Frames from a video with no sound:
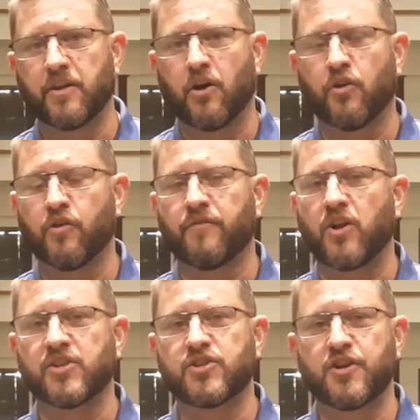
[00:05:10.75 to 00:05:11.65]
and all her
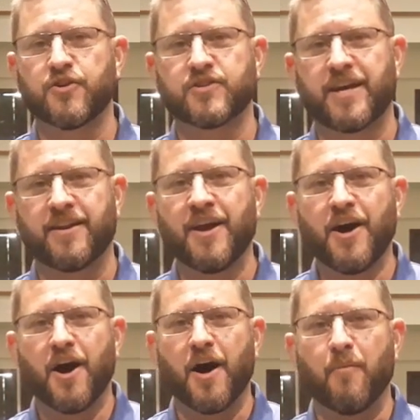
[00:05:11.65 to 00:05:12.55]
volunteers that
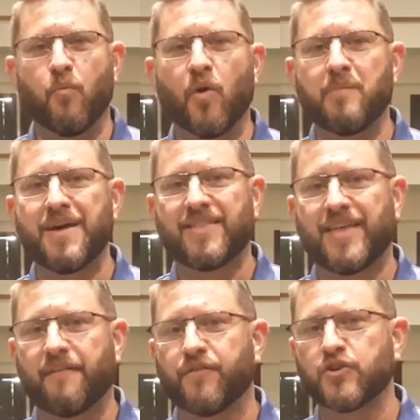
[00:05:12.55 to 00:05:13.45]
um, want to
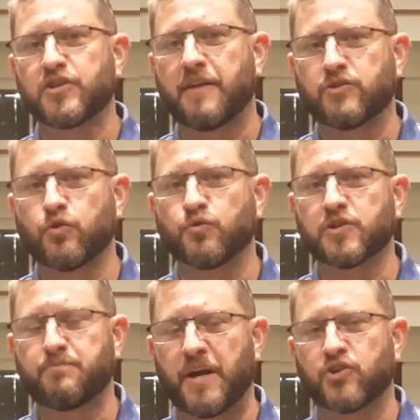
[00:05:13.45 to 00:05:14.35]
make that first day of
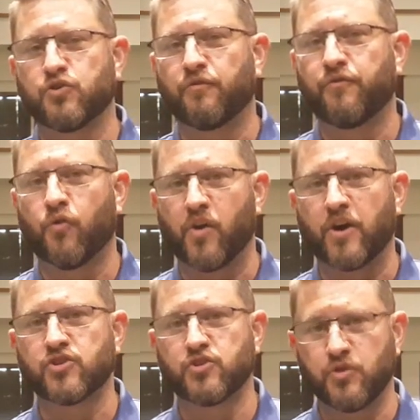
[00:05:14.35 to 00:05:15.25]
school special
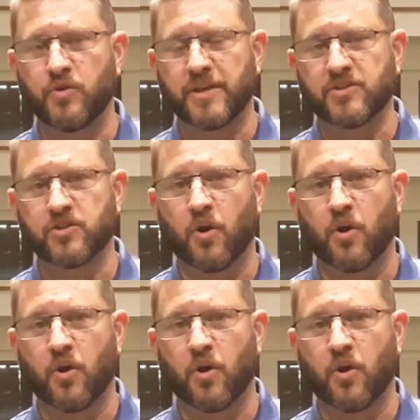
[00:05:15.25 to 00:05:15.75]
for our students.